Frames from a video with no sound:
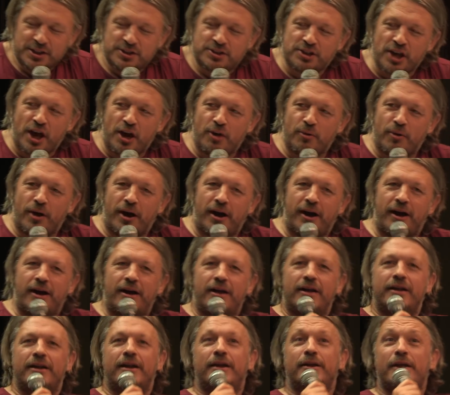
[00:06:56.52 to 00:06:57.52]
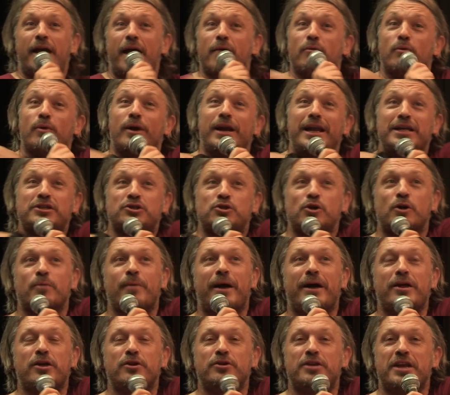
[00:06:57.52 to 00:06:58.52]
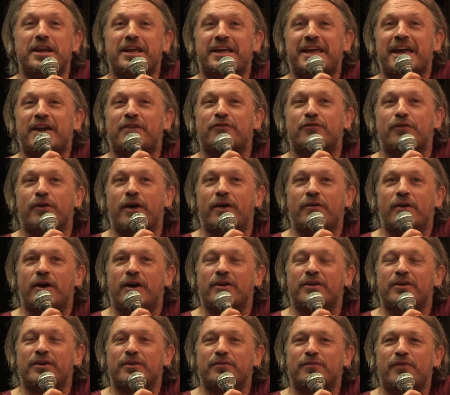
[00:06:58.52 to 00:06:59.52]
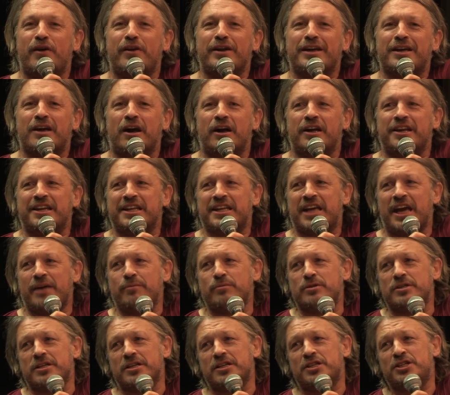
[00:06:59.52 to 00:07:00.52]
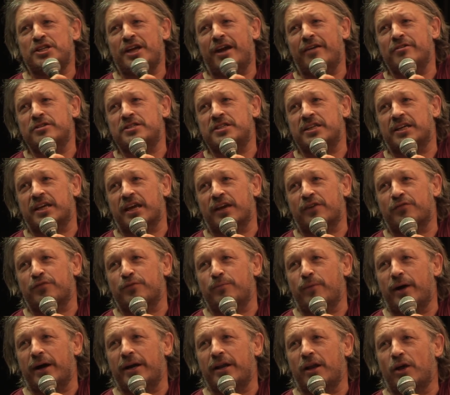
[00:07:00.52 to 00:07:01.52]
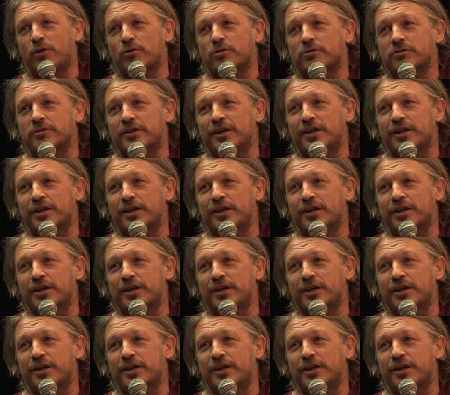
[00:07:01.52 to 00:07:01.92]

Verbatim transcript: So, uh, yeah, well, let's talk about You did a gig, uh, uh, very kindly came and did a charity gig for my local